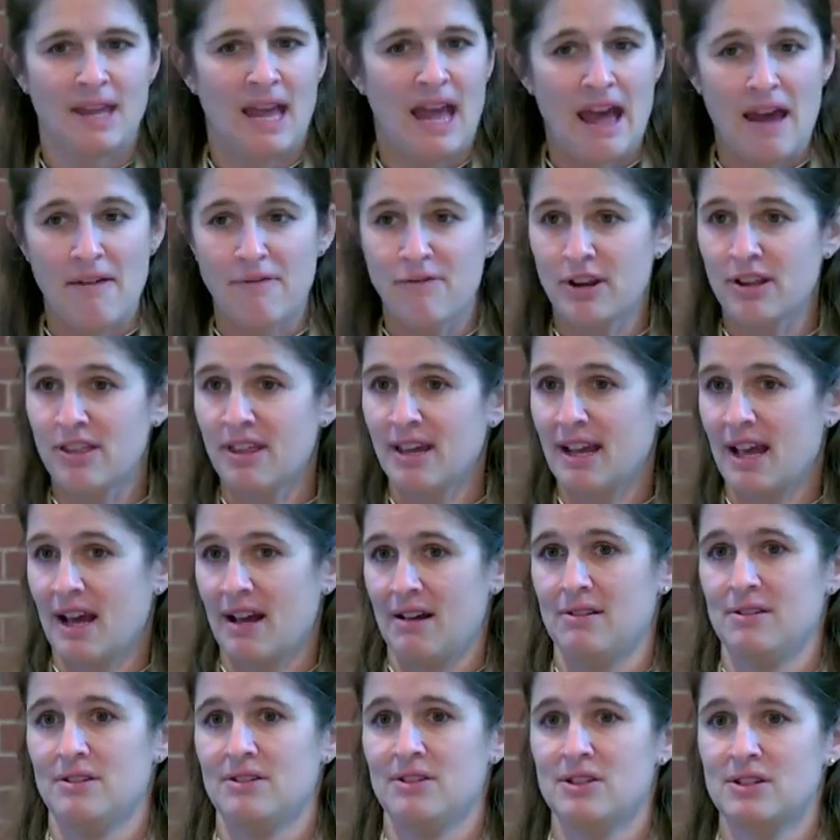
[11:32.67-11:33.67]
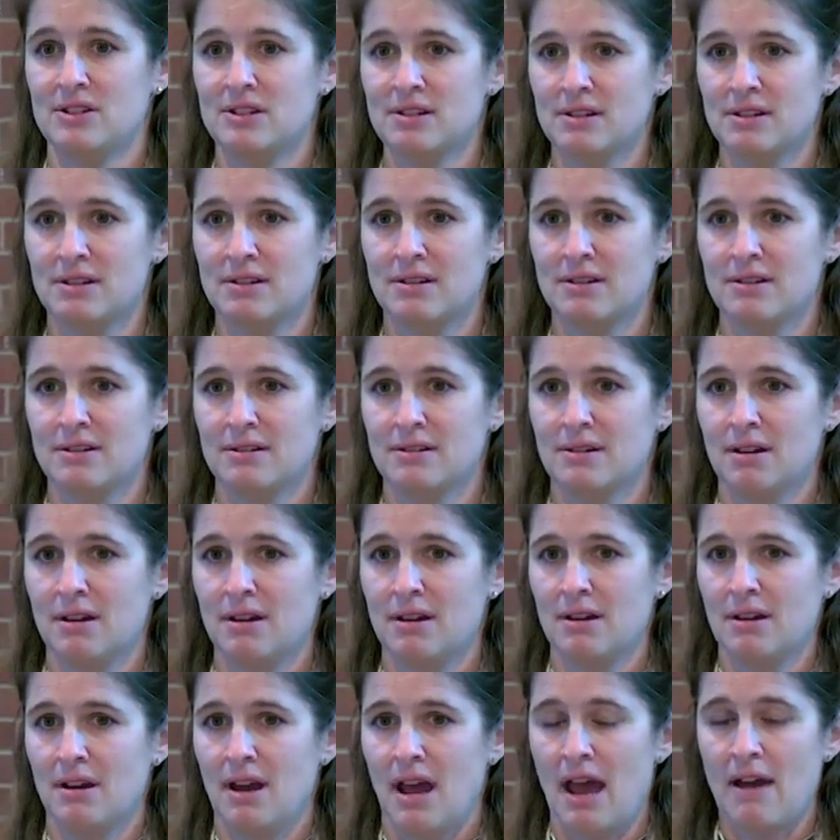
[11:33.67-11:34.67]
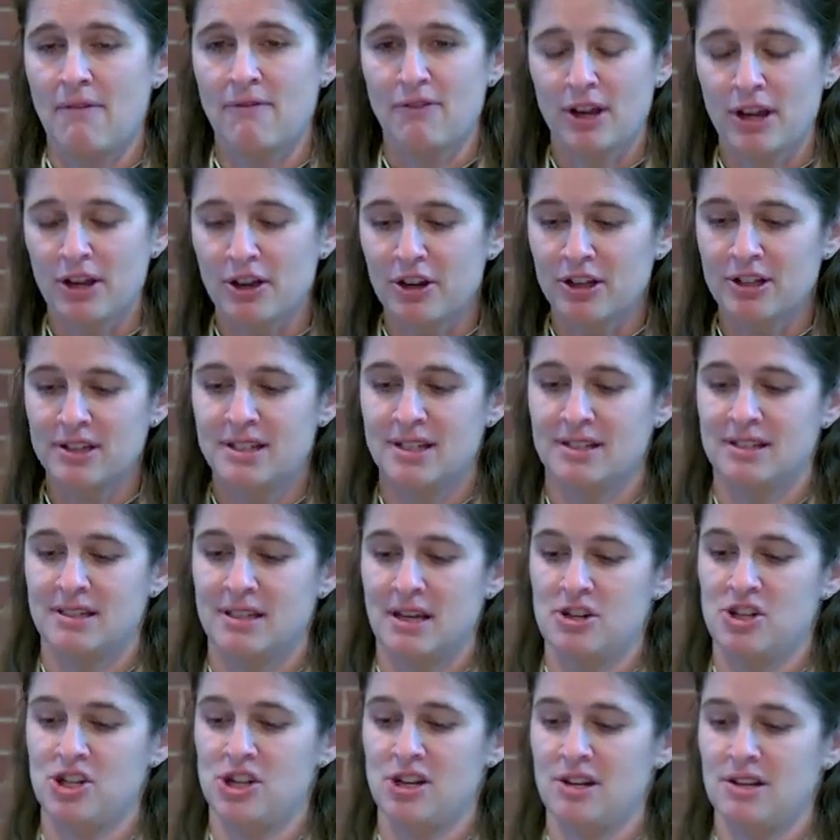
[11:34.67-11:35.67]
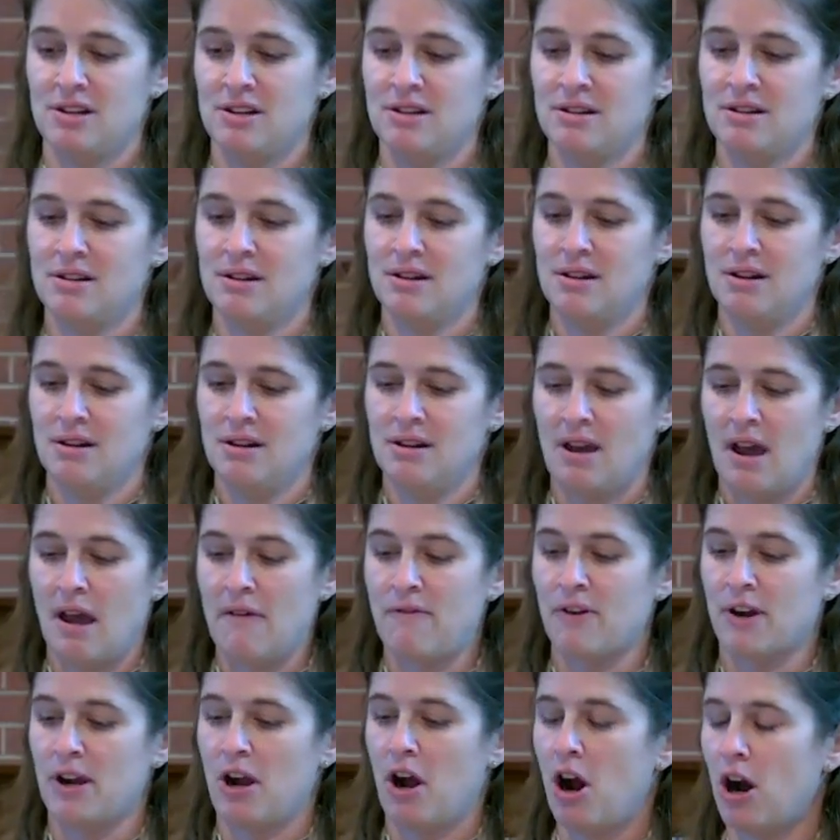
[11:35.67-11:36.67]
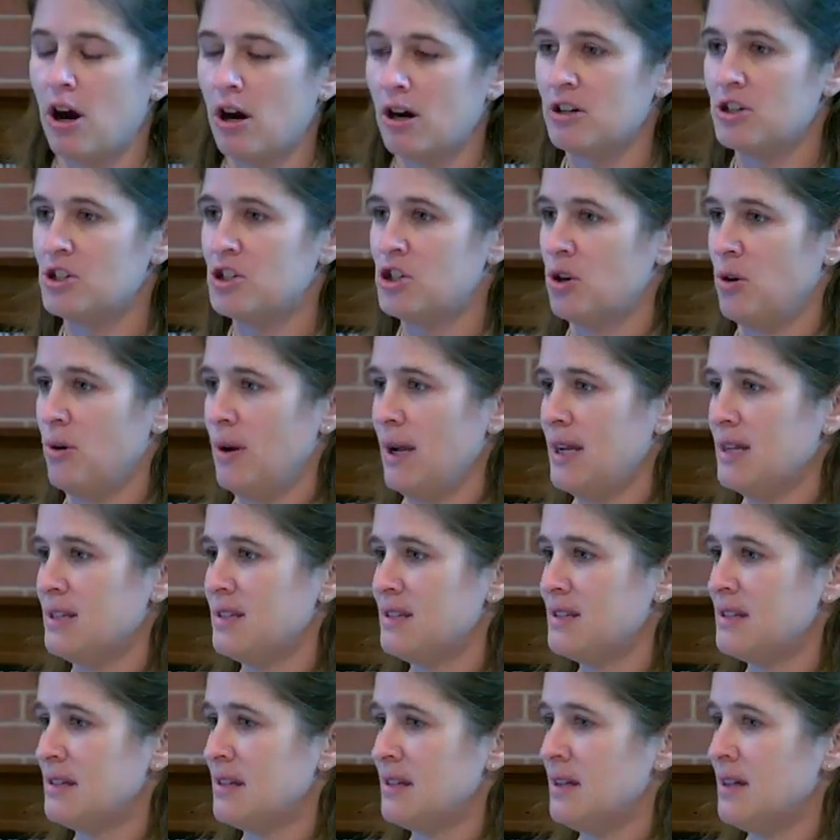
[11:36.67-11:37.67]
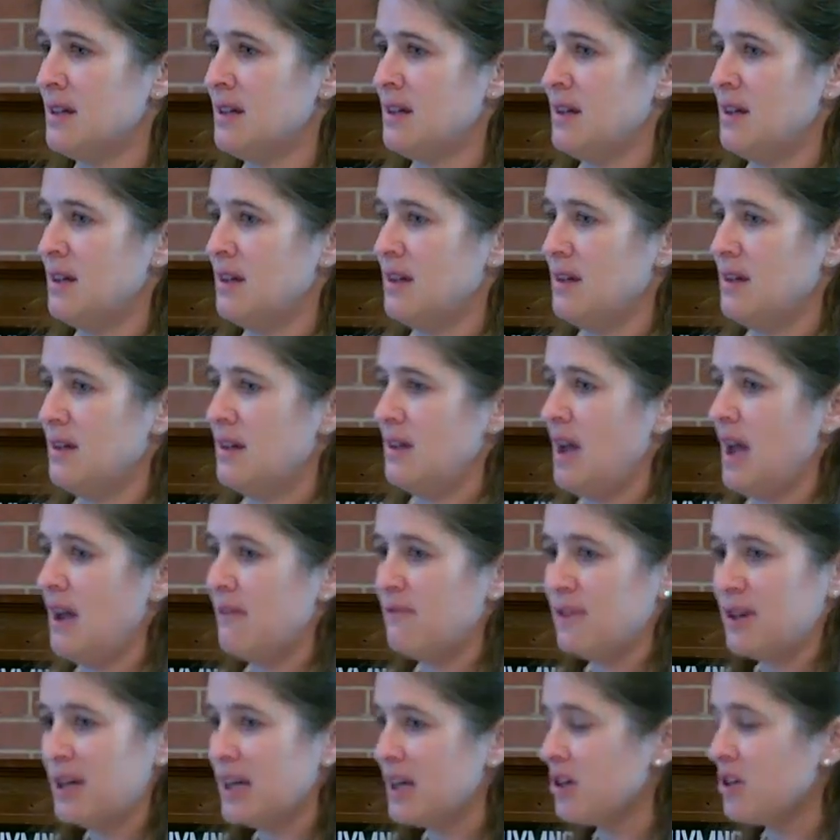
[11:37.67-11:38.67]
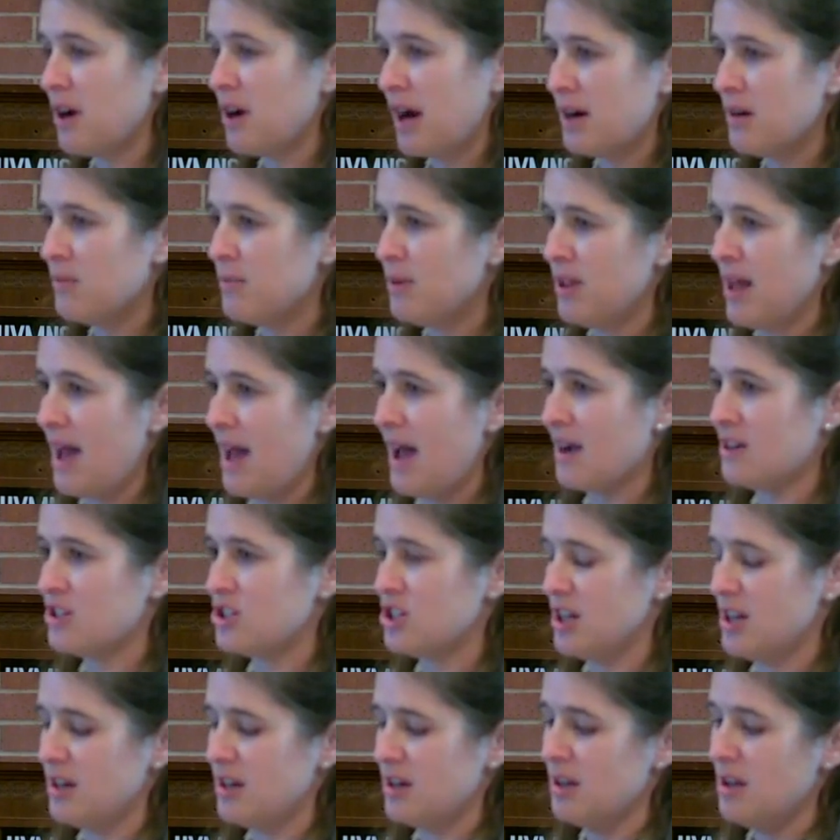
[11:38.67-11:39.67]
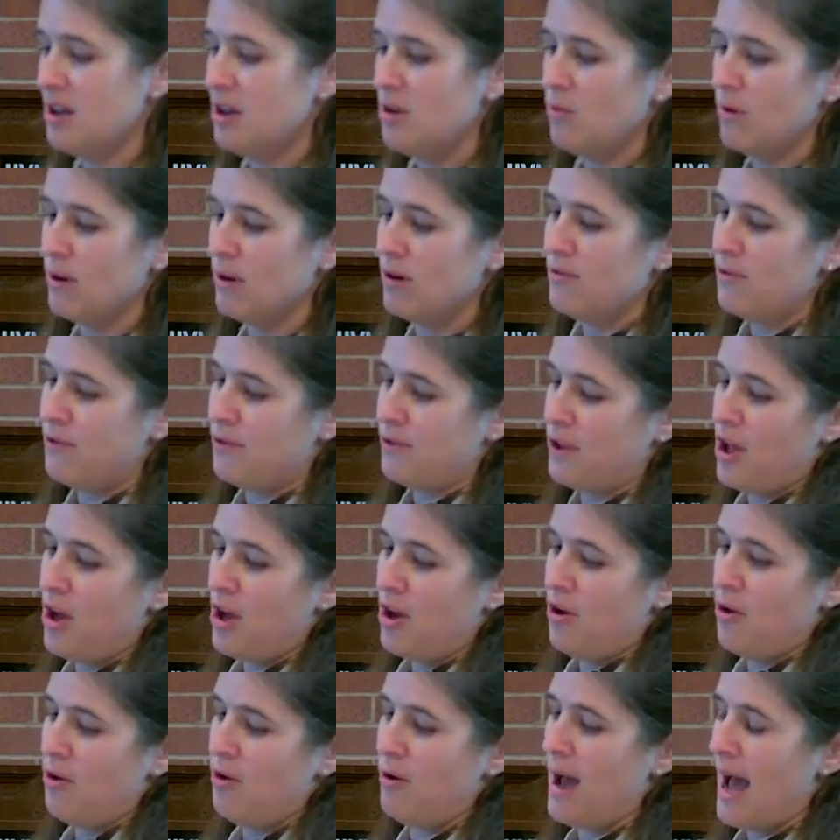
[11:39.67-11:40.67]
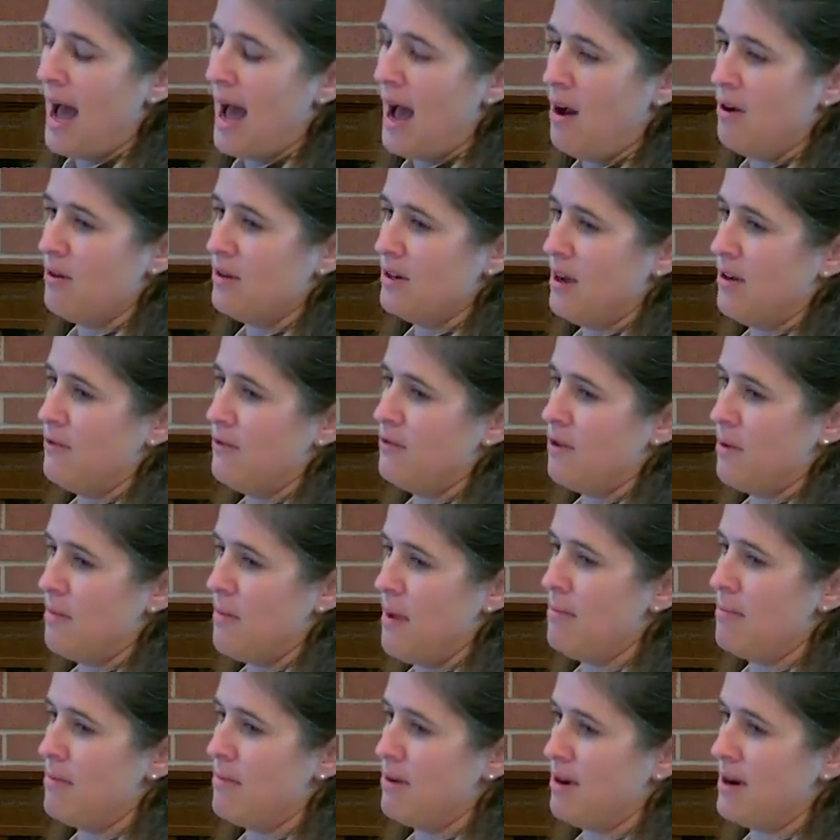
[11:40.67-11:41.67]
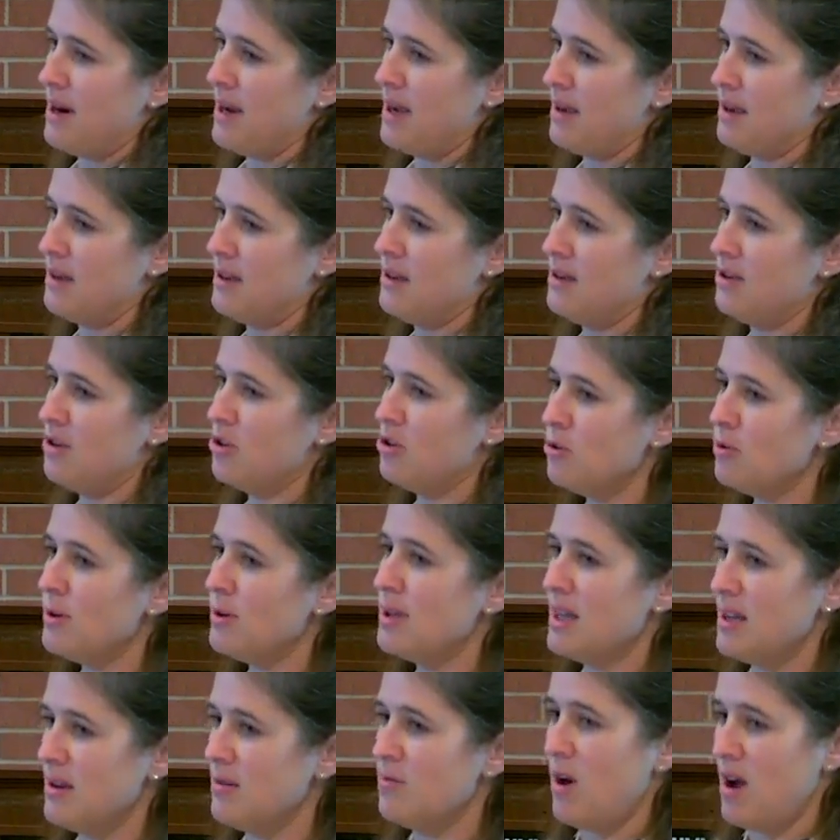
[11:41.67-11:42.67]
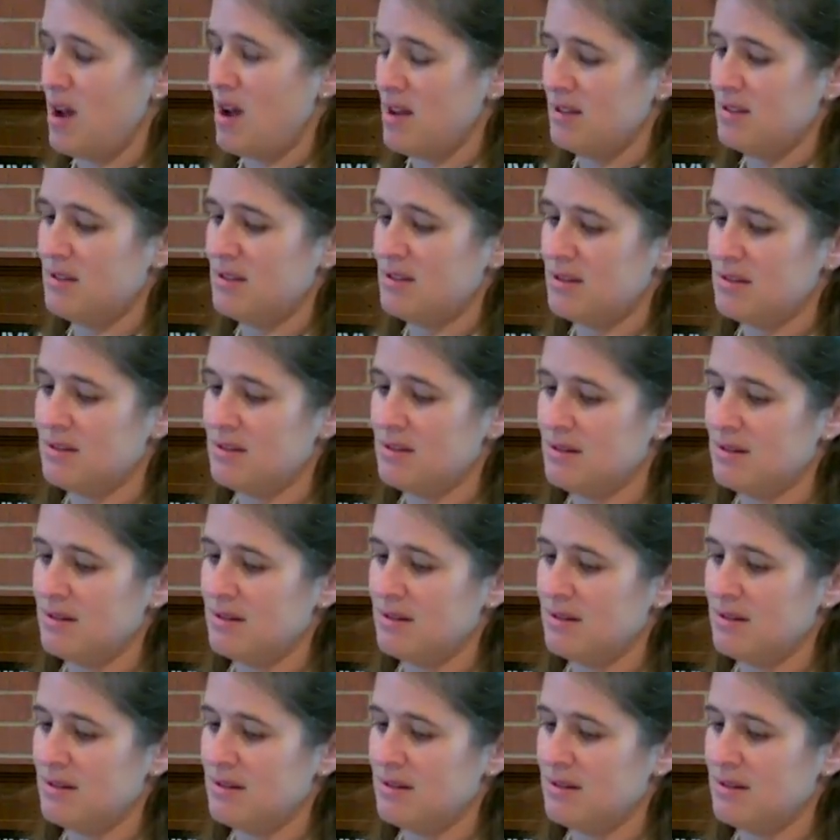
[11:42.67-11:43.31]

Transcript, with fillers: Everything else, every good decision, every hard choice, every incredible action would flow out of remembering who he was.